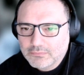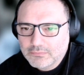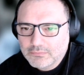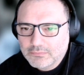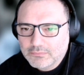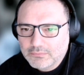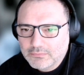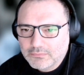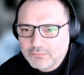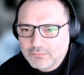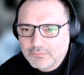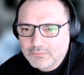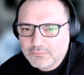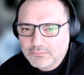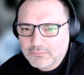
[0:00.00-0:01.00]

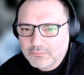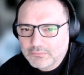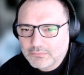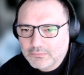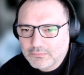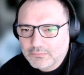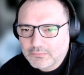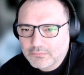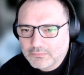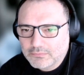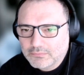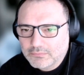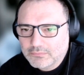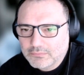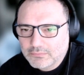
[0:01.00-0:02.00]

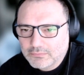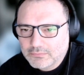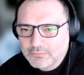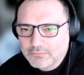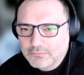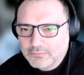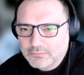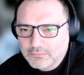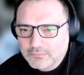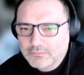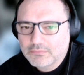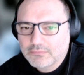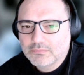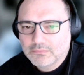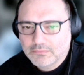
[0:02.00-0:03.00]

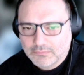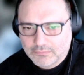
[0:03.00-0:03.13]
No words are spoken by the person on screen.